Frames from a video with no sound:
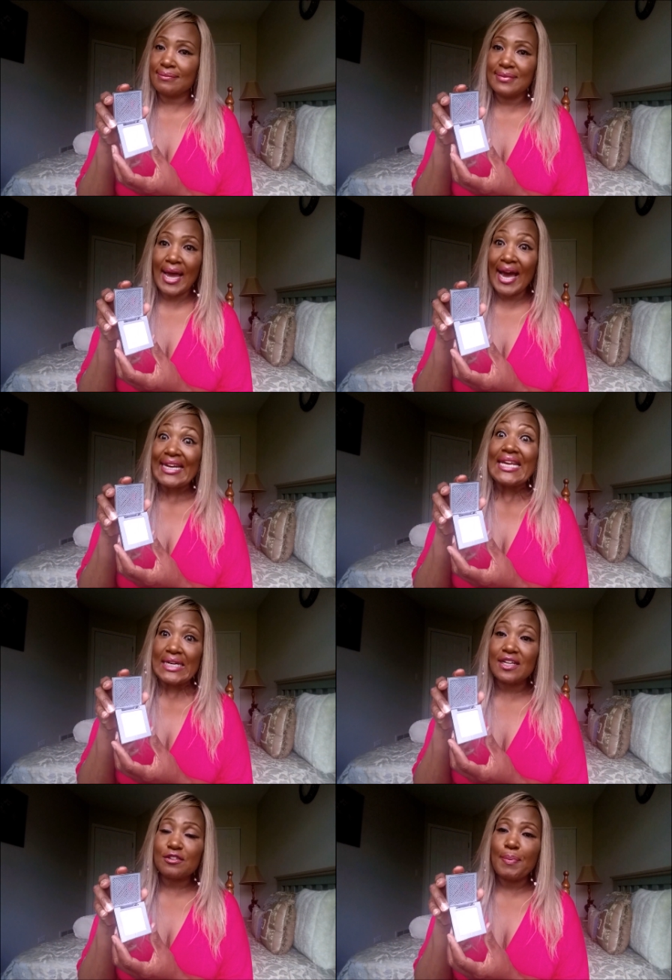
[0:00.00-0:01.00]
Not
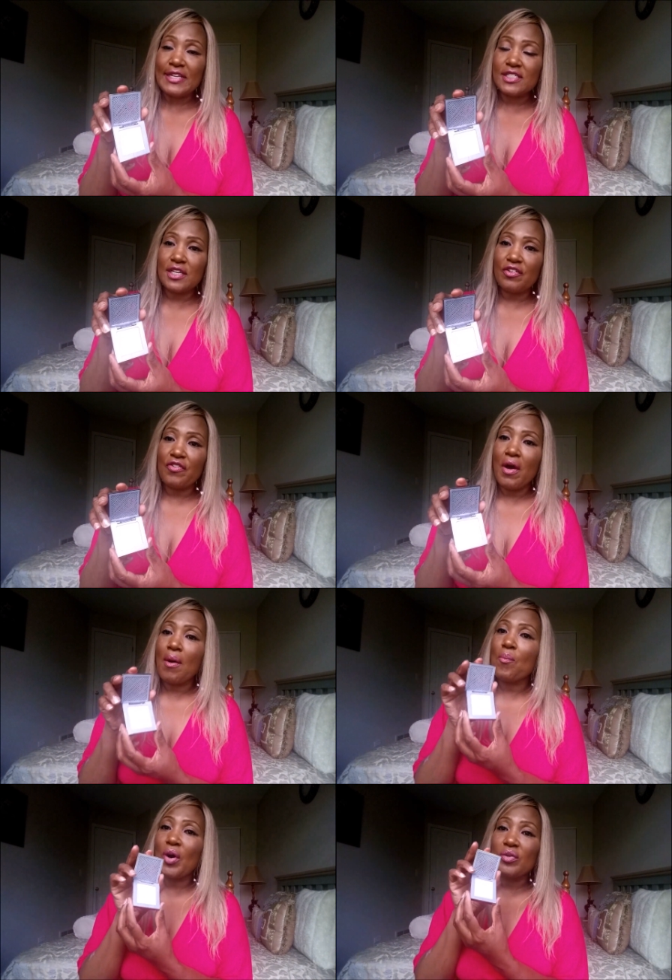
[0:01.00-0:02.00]
inexpensive,
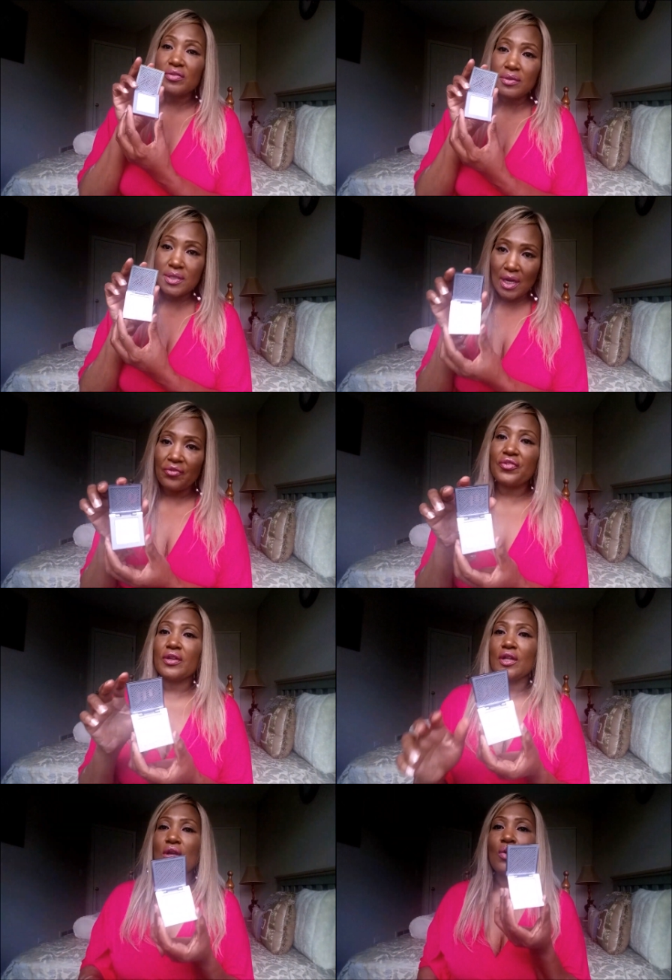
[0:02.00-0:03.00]
but
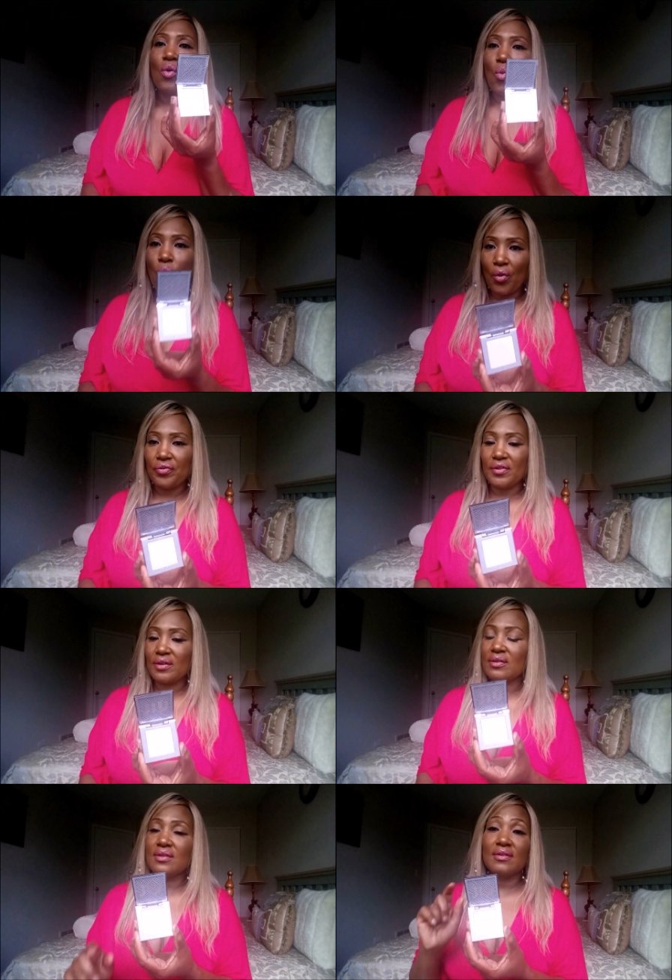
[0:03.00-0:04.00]
definitely worth
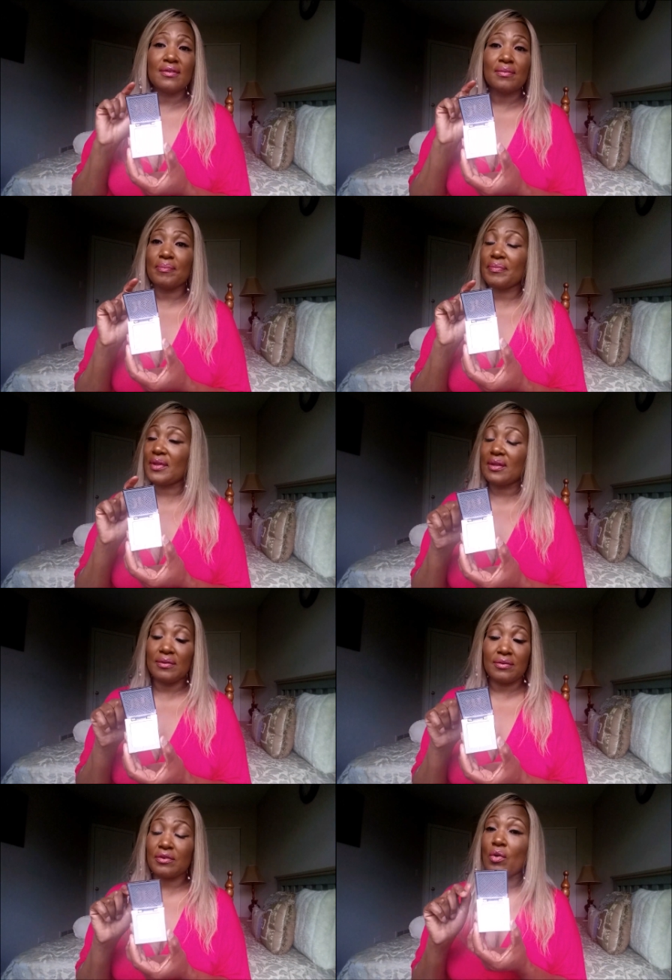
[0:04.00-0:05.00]
it. This is
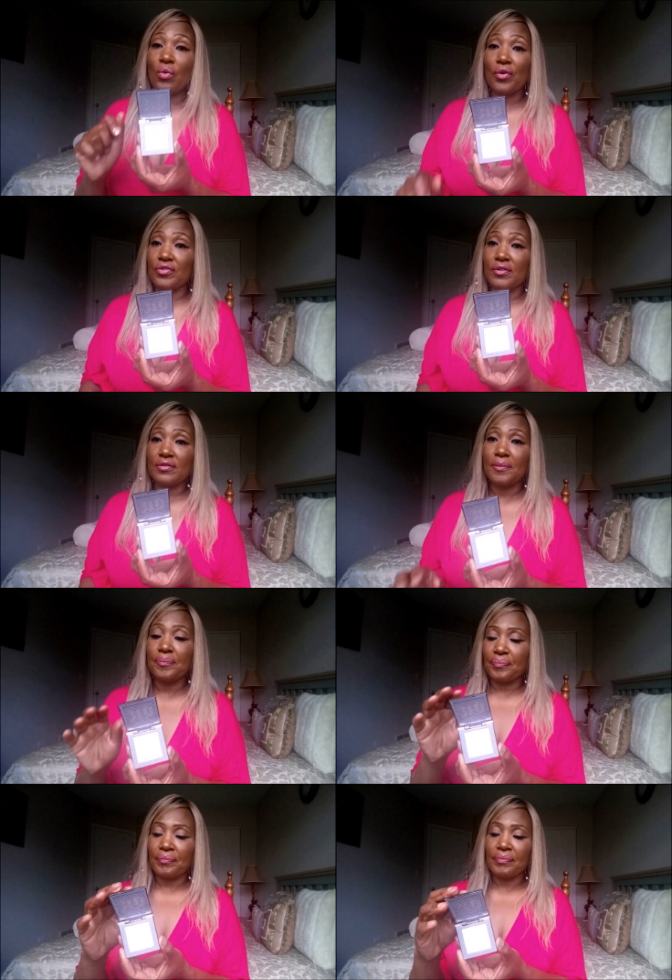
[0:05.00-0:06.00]
so gorgeous.
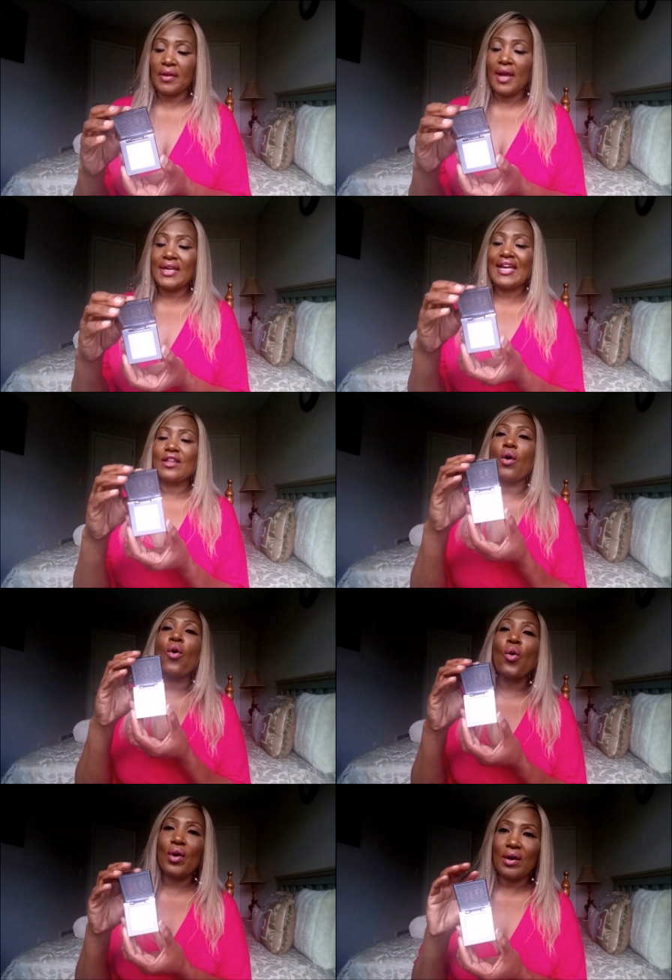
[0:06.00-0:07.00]
And again,
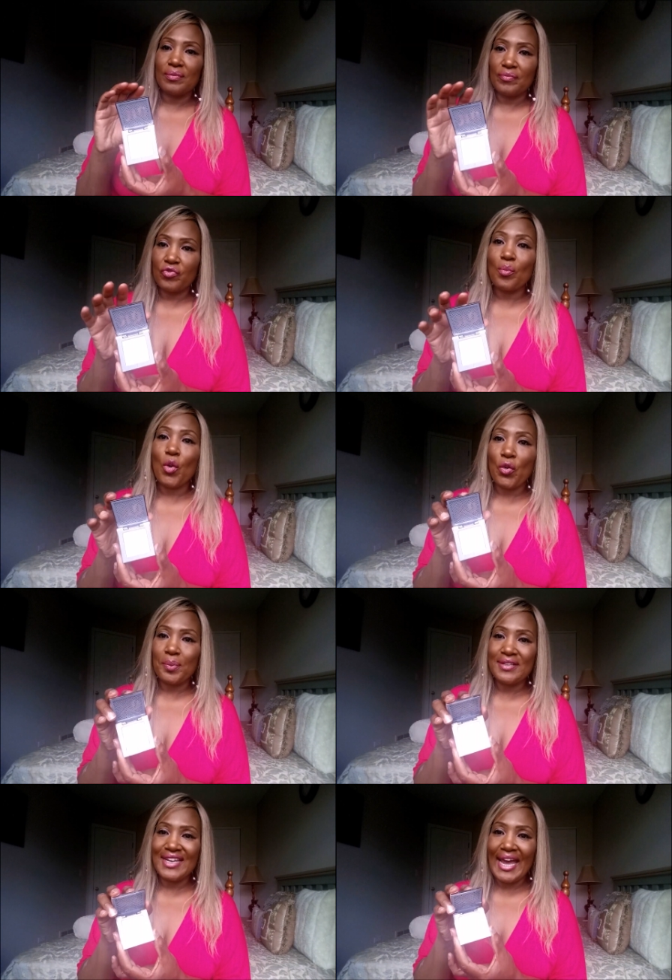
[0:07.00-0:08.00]
Aura from
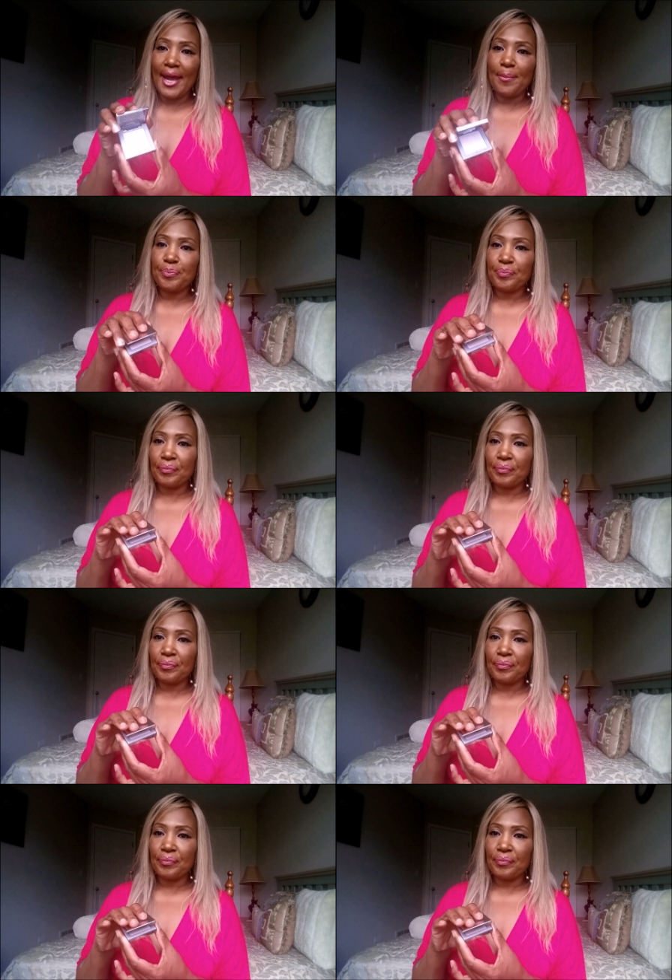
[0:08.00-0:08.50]
Urban Decay.